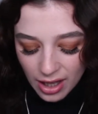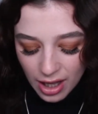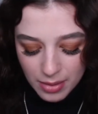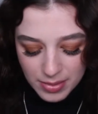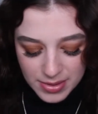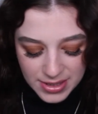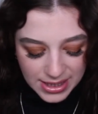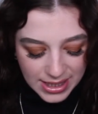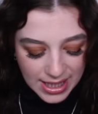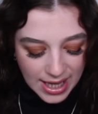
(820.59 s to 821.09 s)

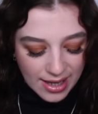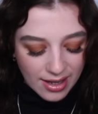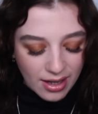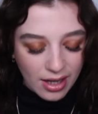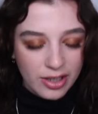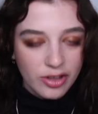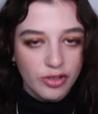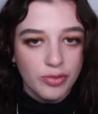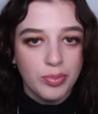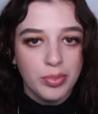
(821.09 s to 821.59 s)
Urban Decay
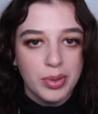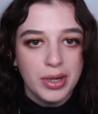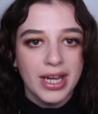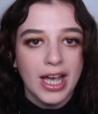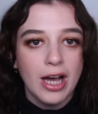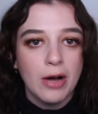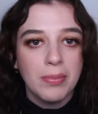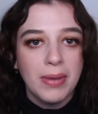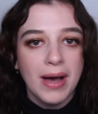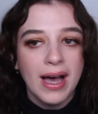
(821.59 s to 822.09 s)
kind of bring
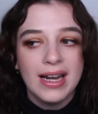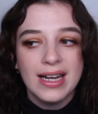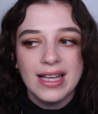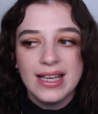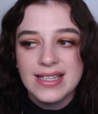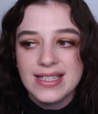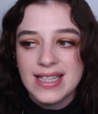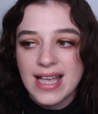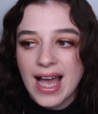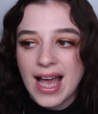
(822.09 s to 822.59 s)
out
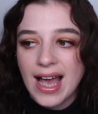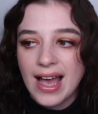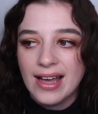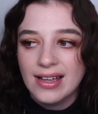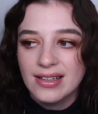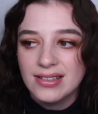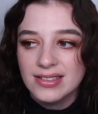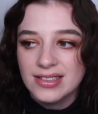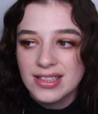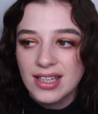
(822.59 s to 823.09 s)
palettes
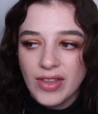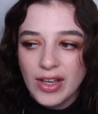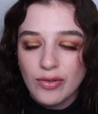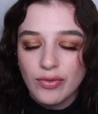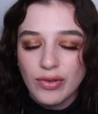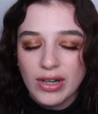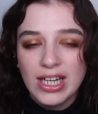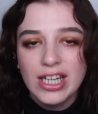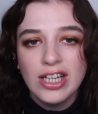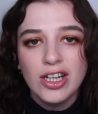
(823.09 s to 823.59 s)
and they
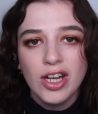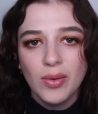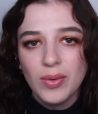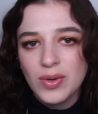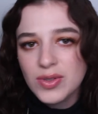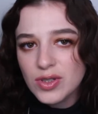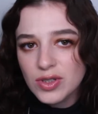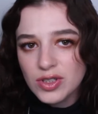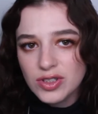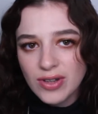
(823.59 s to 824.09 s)
really know
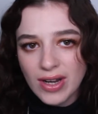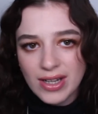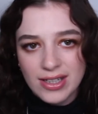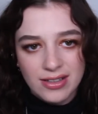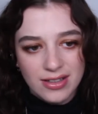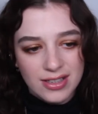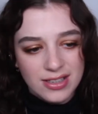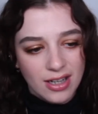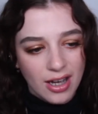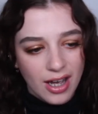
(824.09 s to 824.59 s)
what's on trend
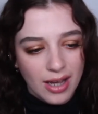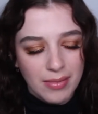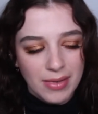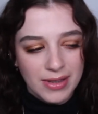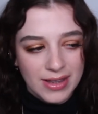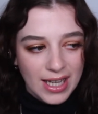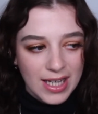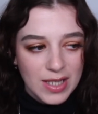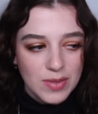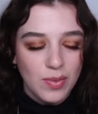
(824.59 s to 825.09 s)
at the time
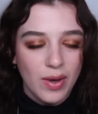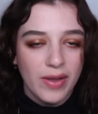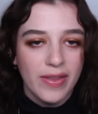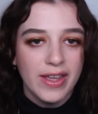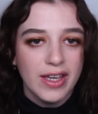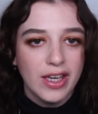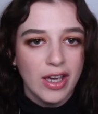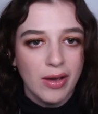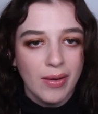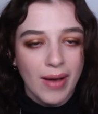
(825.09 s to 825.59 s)
and that is why
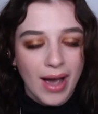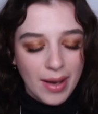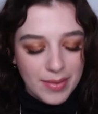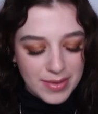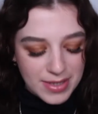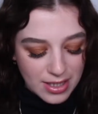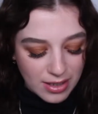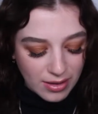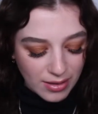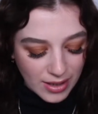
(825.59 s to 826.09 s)
they go
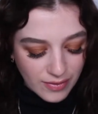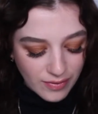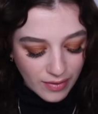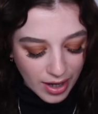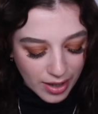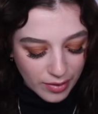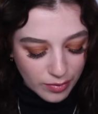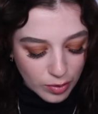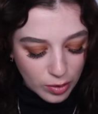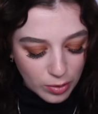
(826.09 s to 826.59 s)
absolutely
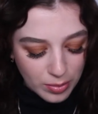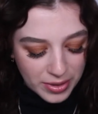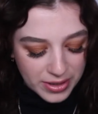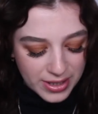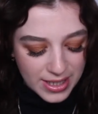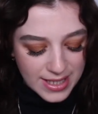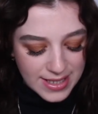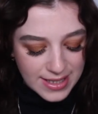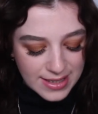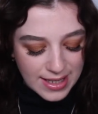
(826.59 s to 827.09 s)
viral but
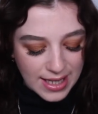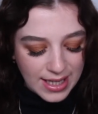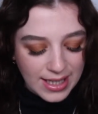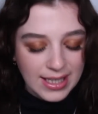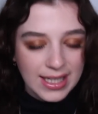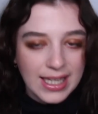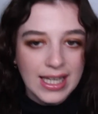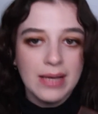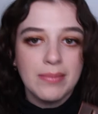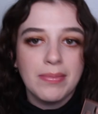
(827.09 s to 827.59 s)
this
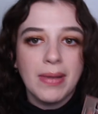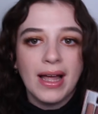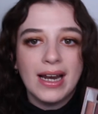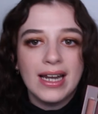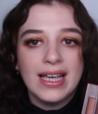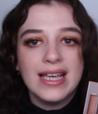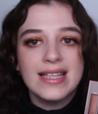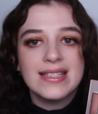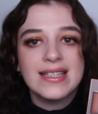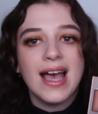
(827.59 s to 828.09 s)
naked heat
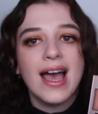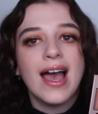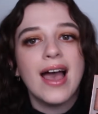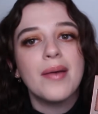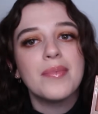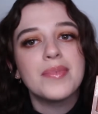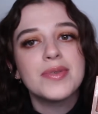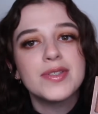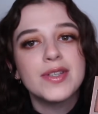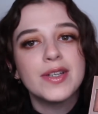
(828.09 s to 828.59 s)
palette is
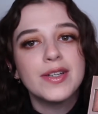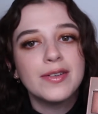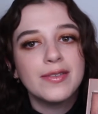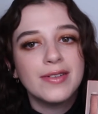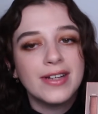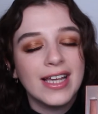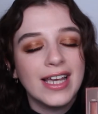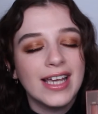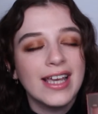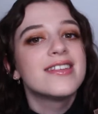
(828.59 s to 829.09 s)

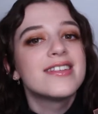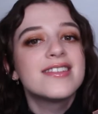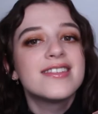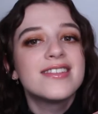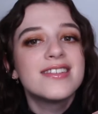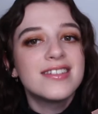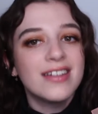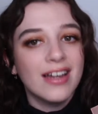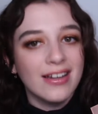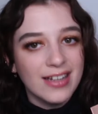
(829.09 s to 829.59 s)
absolutely
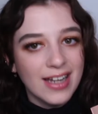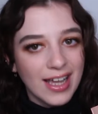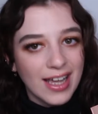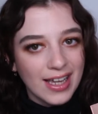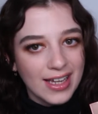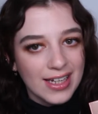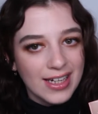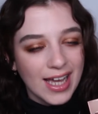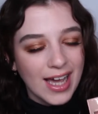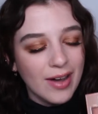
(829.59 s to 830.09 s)

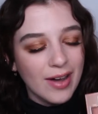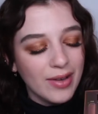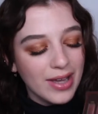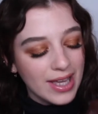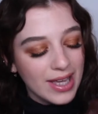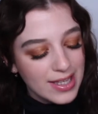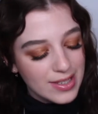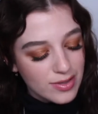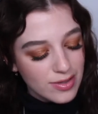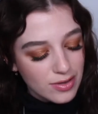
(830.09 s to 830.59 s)
stunning now
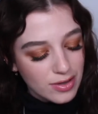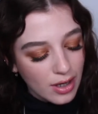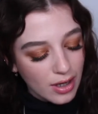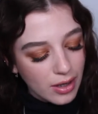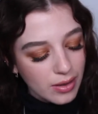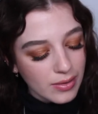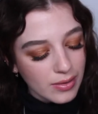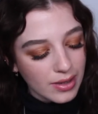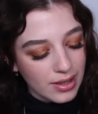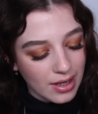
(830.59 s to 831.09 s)
it is
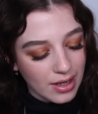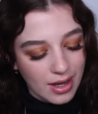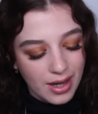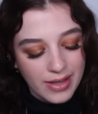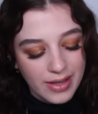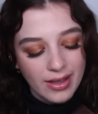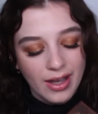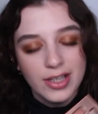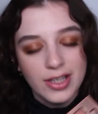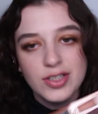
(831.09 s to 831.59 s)
no
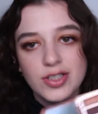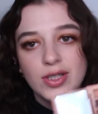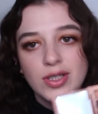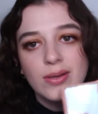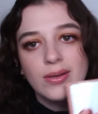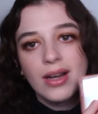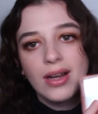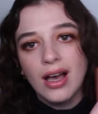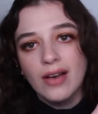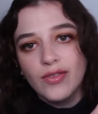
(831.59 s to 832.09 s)
lie that I
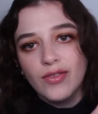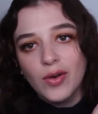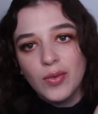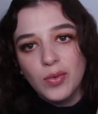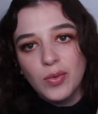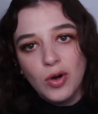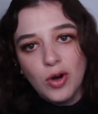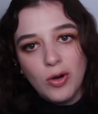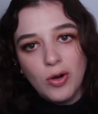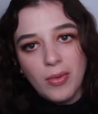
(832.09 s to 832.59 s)
do love a
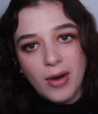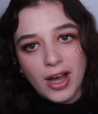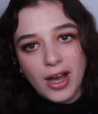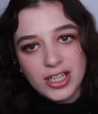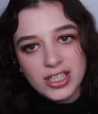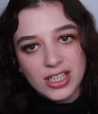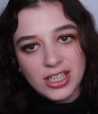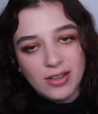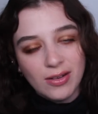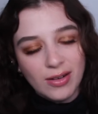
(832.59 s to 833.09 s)
warm eyeshadow